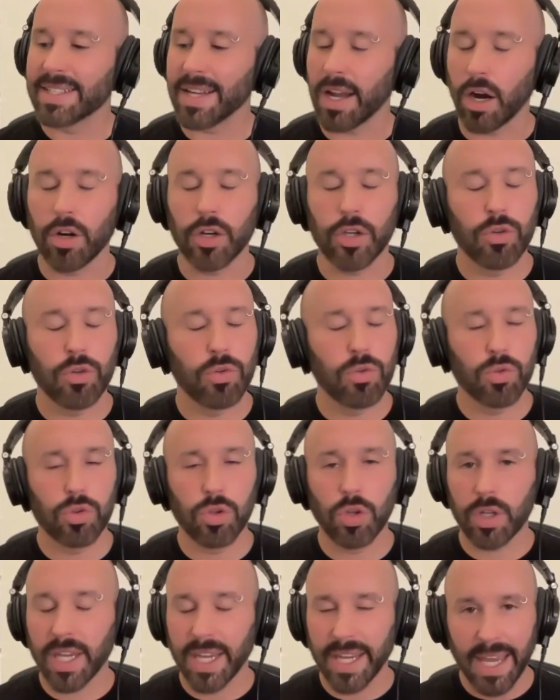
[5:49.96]
Are you
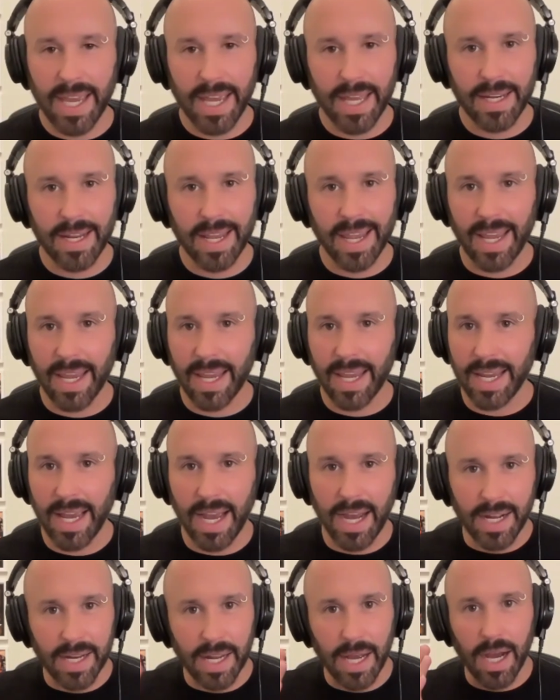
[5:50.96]
looking at
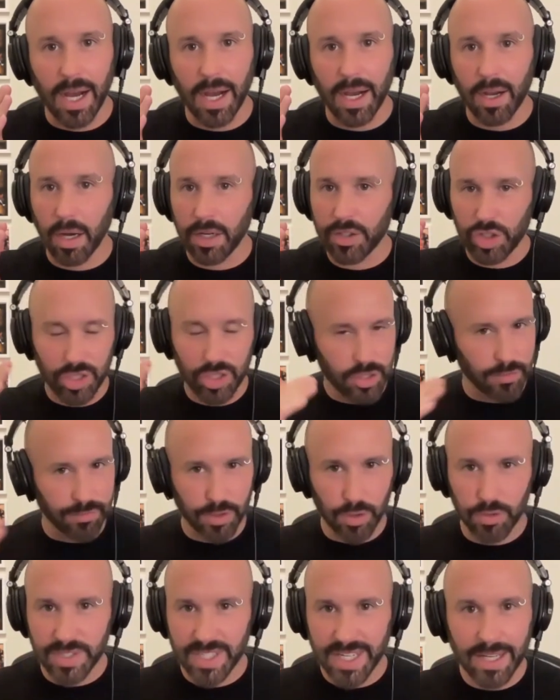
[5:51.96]
just a
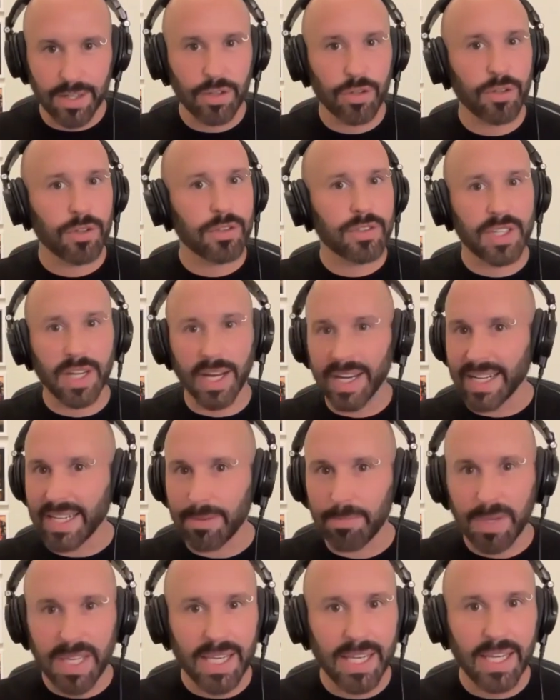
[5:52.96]
few singles, an
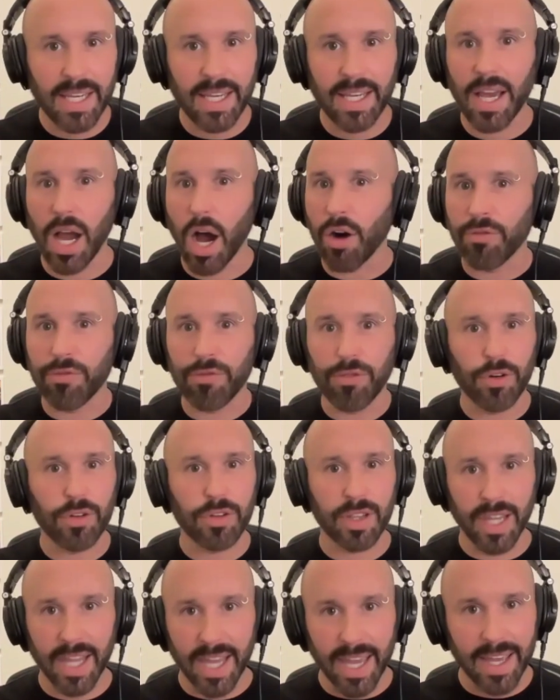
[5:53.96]
EP, a
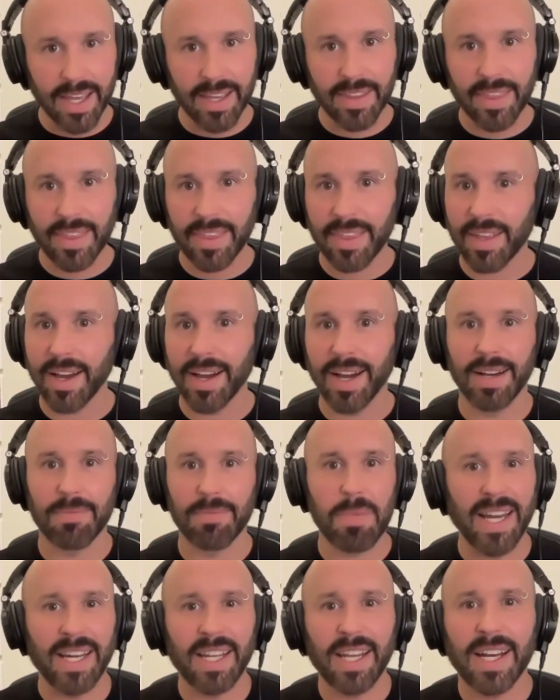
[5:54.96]
full length,
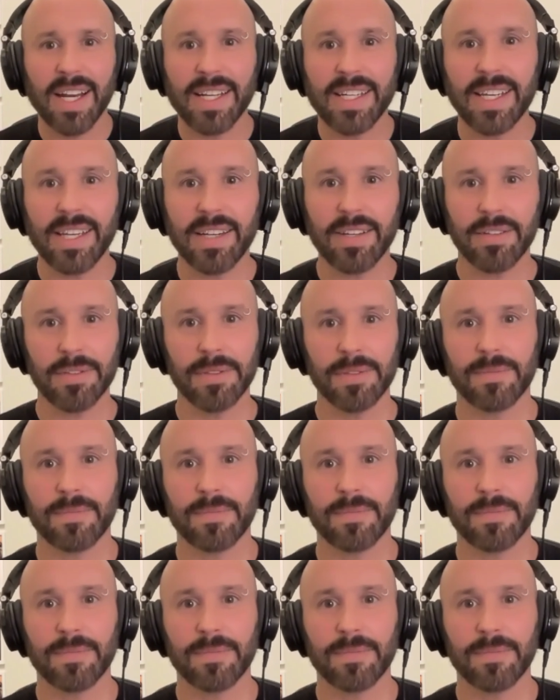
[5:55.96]
any idea?